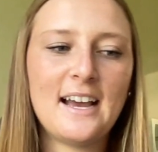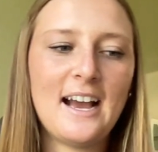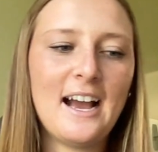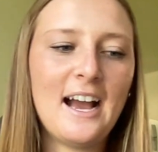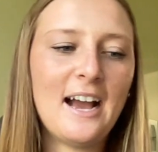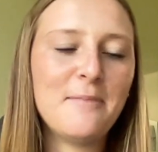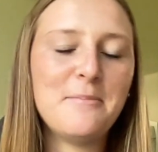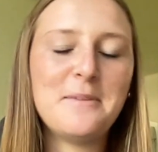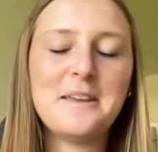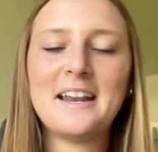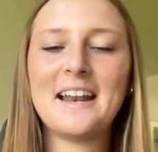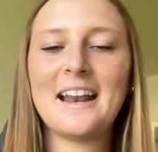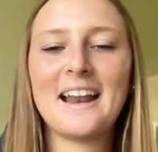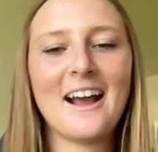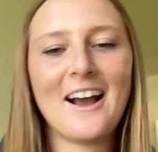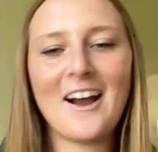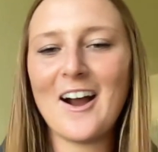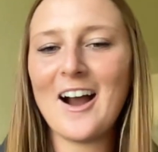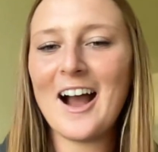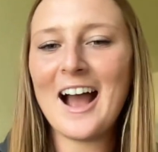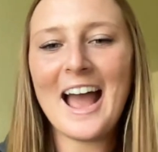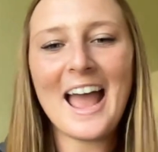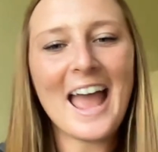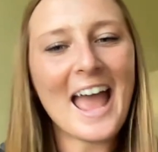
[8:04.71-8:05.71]
I mean,
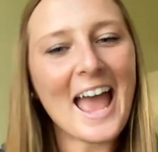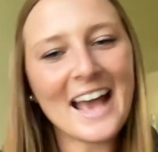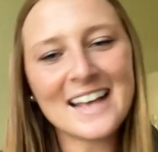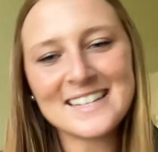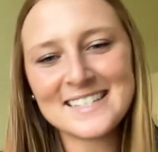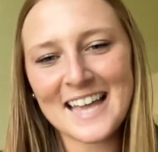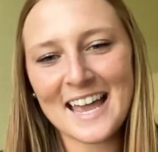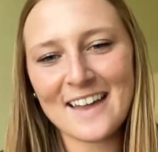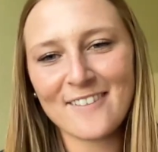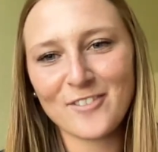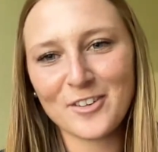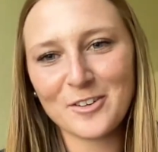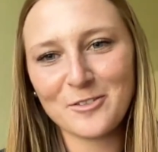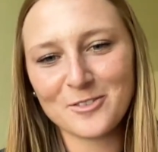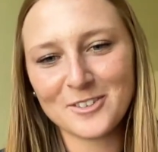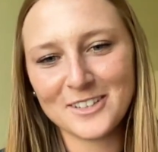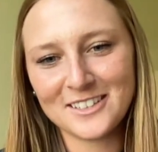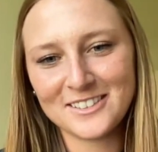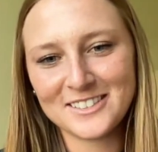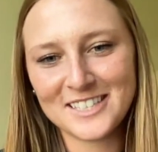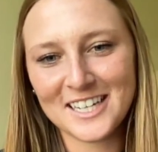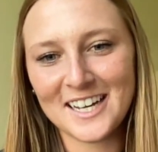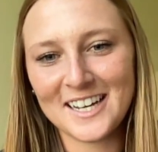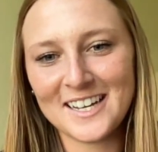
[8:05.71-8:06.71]
as
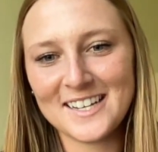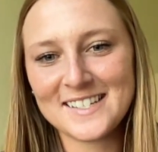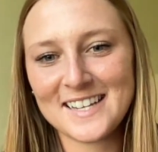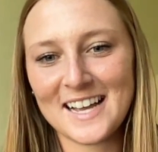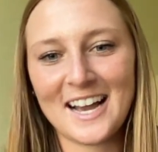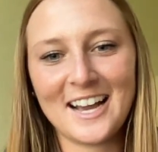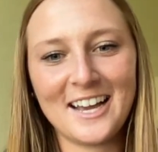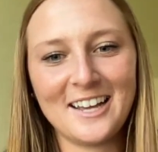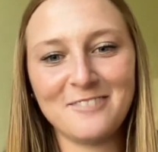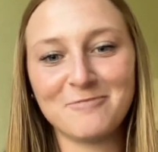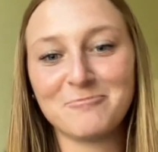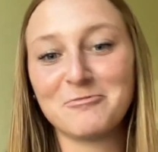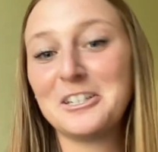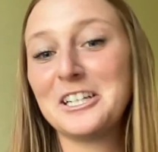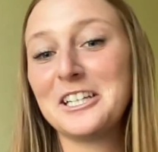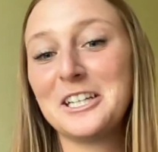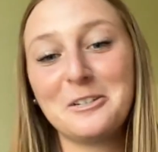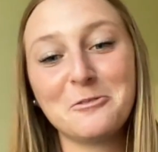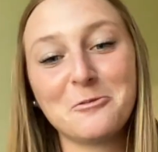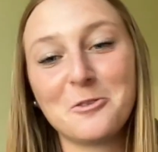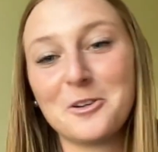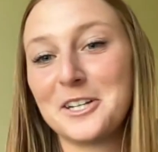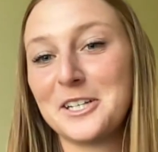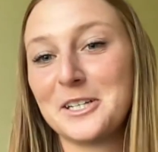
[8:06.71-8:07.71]
everyone does, I
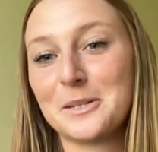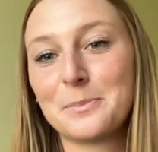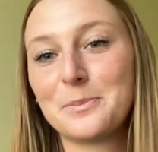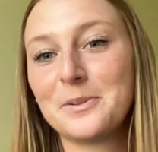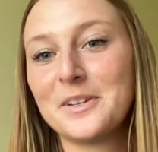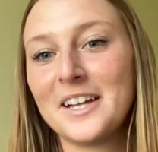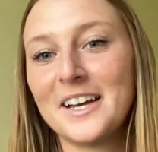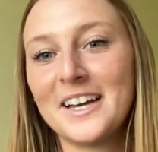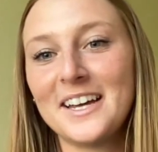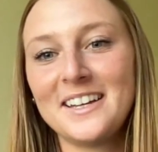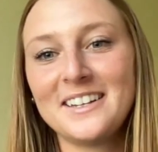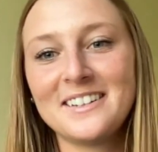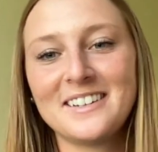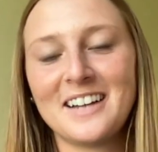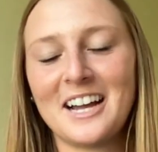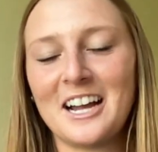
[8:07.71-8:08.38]
really wanted to play.